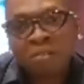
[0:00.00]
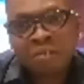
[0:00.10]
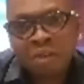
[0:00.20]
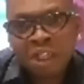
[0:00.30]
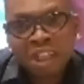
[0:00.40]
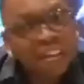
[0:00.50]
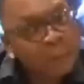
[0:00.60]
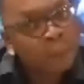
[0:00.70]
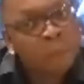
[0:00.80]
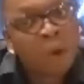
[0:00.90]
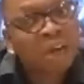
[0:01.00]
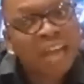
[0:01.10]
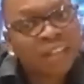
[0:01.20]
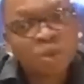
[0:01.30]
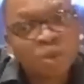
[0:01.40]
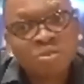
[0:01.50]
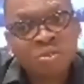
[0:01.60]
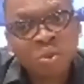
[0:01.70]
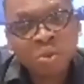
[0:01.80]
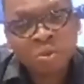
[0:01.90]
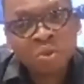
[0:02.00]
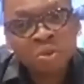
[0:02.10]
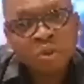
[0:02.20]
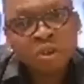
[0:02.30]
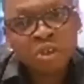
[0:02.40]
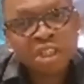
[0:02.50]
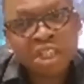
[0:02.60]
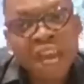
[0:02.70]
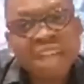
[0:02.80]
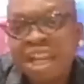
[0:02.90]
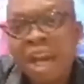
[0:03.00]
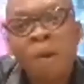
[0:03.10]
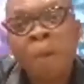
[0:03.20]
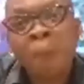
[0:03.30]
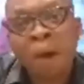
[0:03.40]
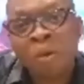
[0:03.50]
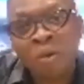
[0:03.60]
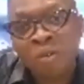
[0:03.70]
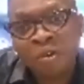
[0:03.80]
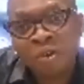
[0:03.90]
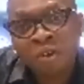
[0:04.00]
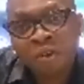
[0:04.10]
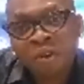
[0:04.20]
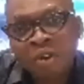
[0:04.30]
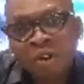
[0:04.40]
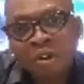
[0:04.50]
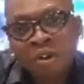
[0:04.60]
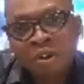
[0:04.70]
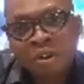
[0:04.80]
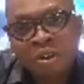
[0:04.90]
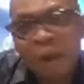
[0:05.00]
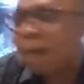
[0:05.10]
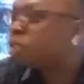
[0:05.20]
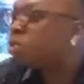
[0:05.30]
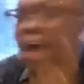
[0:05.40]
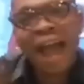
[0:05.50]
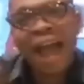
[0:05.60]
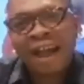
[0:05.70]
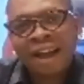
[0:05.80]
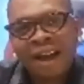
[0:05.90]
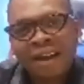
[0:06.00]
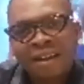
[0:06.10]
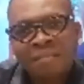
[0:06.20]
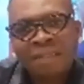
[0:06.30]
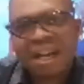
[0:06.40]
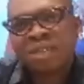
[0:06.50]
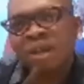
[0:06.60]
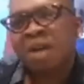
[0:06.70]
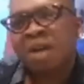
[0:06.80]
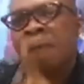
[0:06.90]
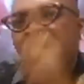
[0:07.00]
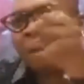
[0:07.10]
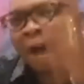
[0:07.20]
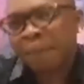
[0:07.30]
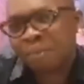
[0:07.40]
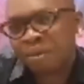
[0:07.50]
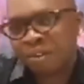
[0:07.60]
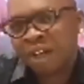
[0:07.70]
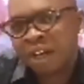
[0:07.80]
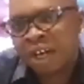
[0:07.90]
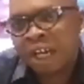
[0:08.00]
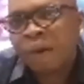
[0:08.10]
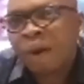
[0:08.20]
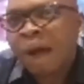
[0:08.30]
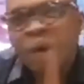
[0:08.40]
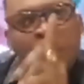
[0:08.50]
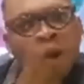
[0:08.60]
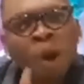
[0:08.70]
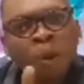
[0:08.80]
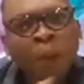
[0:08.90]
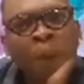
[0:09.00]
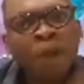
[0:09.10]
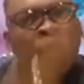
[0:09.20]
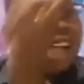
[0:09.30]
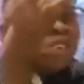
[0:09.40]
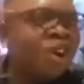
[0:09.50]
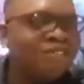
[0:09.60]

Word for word: Ye nye bombo klato. Ye nye ye home mau. Na we to car. Me can't wait to come from our hypo. Na wako ko boro obi Range Rover.